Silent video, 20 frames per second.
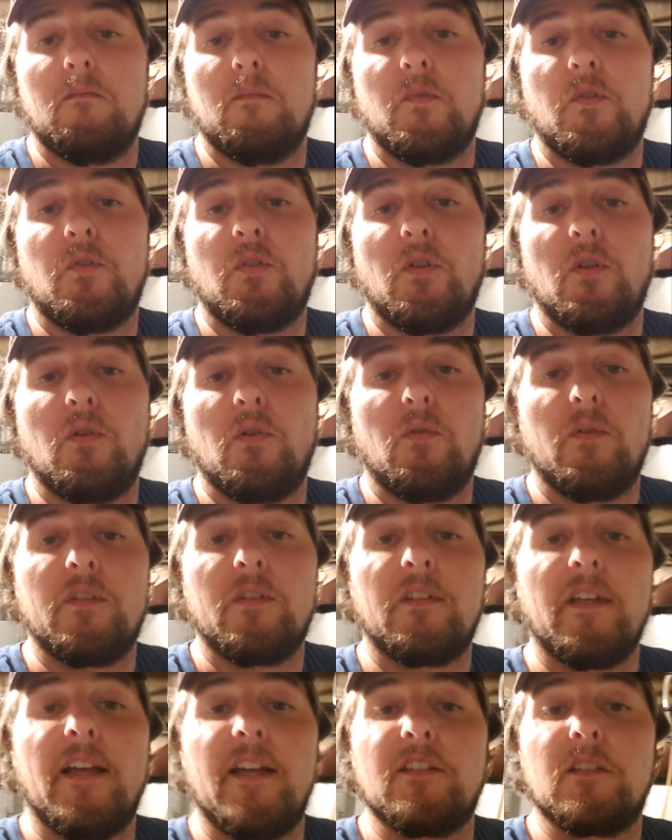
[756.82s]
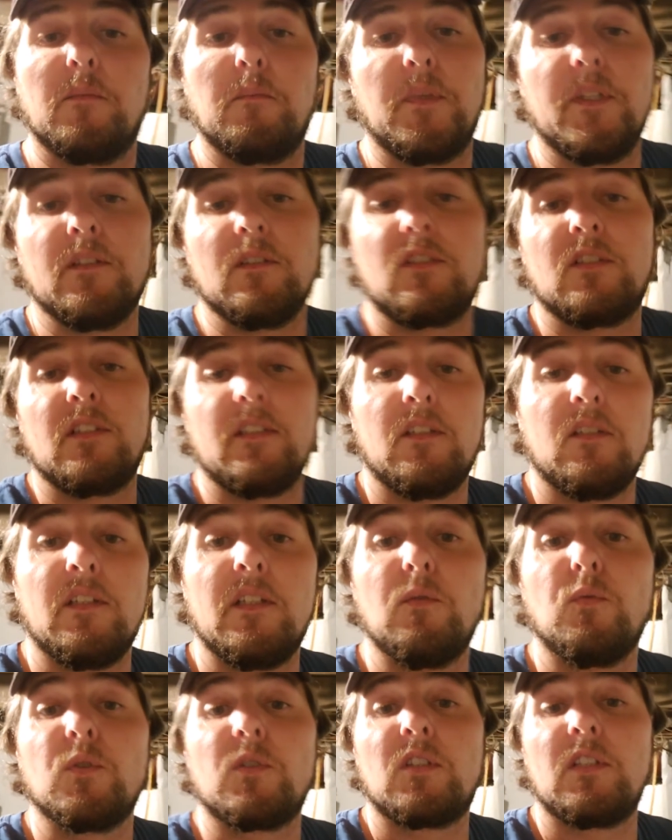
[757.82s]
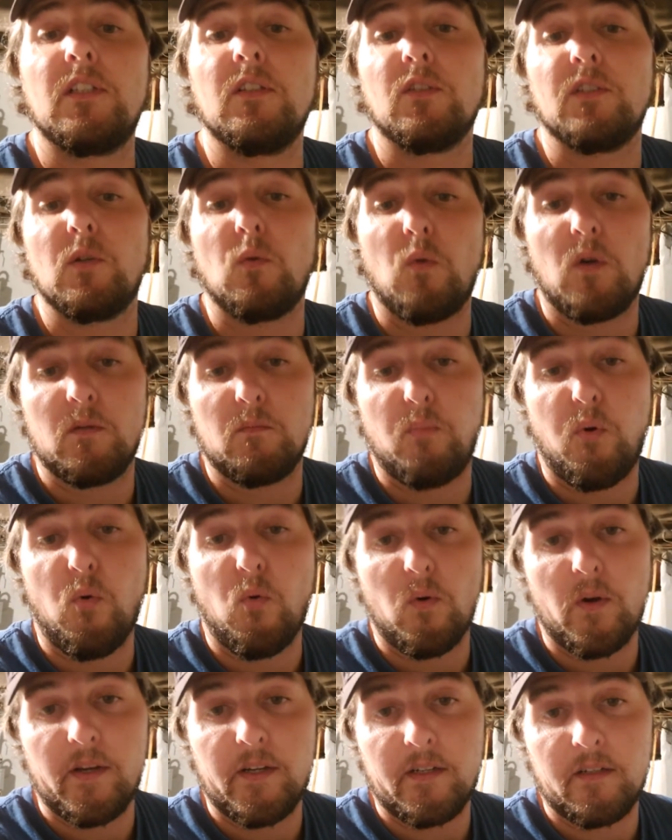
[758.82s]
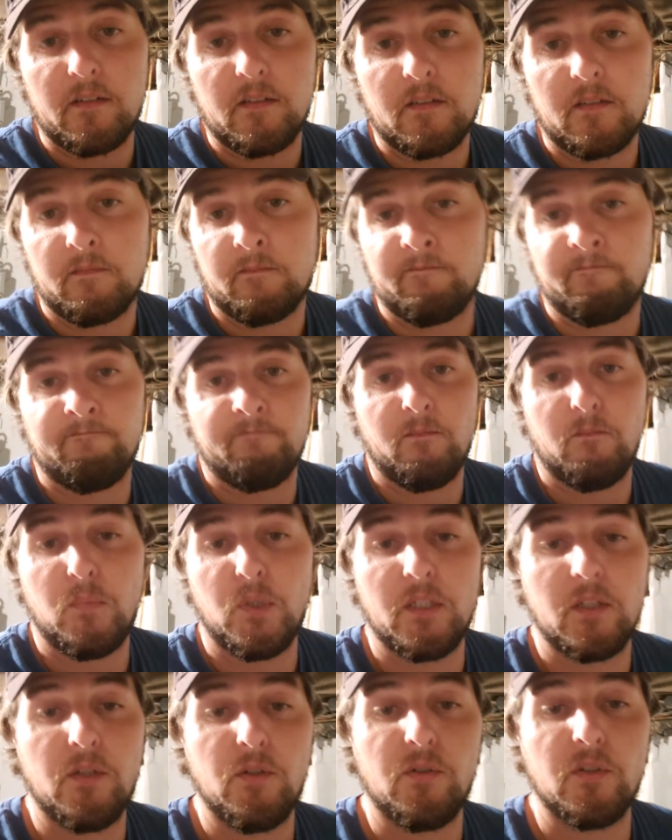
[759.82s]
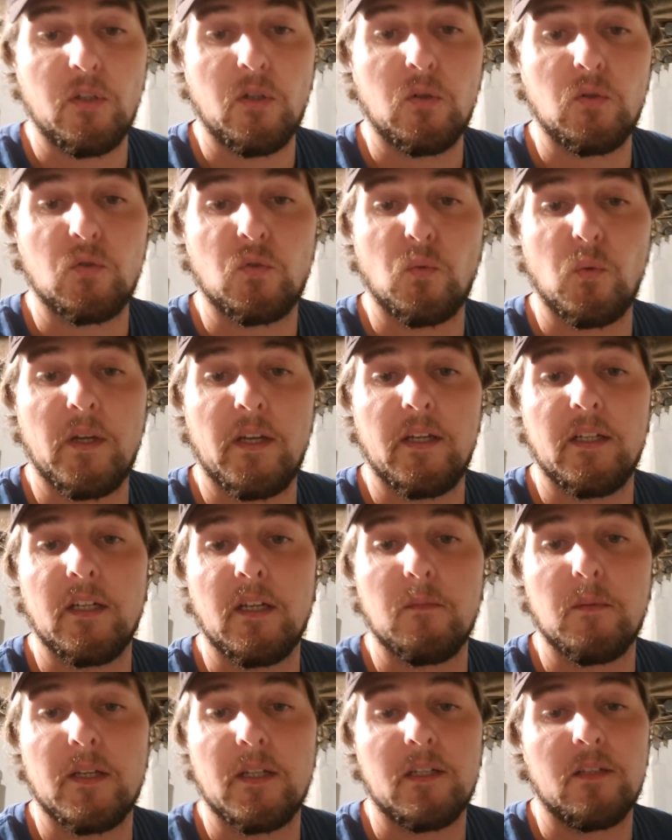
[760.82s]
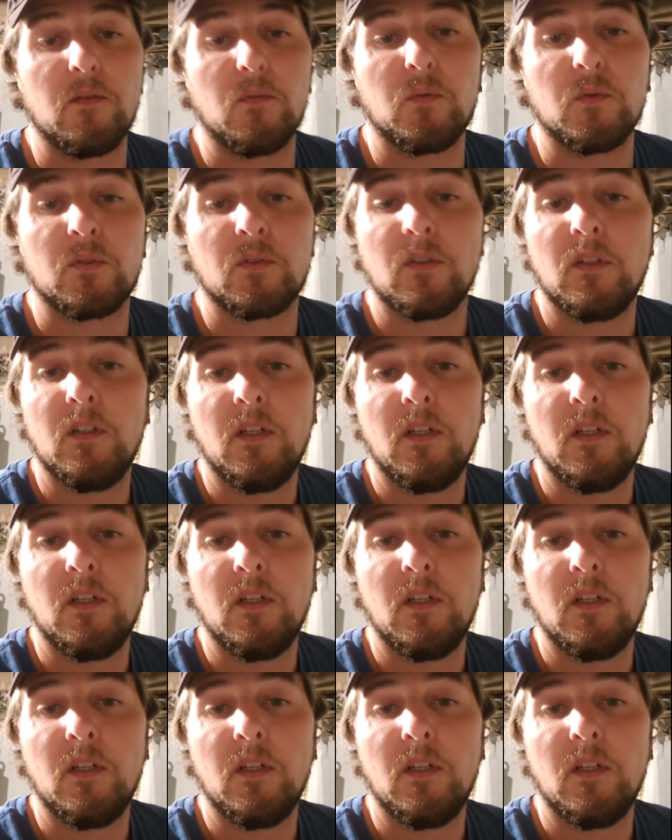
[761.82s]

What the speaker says: So it hasn't been sealed. It was sealed at one point, but who knows when. I mean,